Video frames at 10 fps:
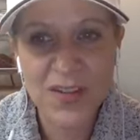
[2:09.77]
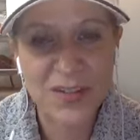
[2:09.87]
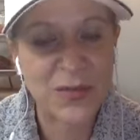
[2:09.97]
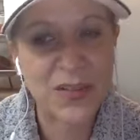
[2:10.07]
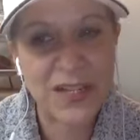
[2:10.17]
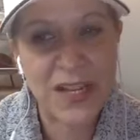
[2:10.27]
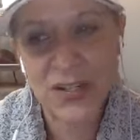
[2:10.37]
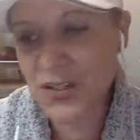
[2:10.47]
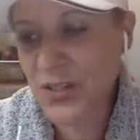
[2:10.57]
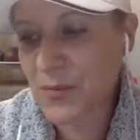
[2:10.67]
is your
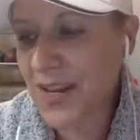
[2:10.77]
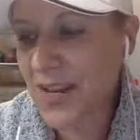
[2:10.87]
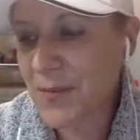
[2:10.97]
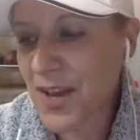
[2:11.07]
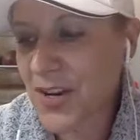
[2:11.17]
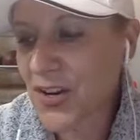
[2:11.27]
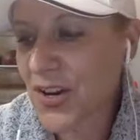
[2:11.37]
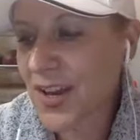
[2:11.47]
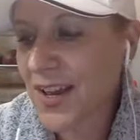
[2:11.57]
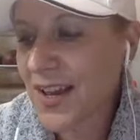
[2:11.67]
relationship getting
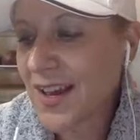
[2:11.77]
better?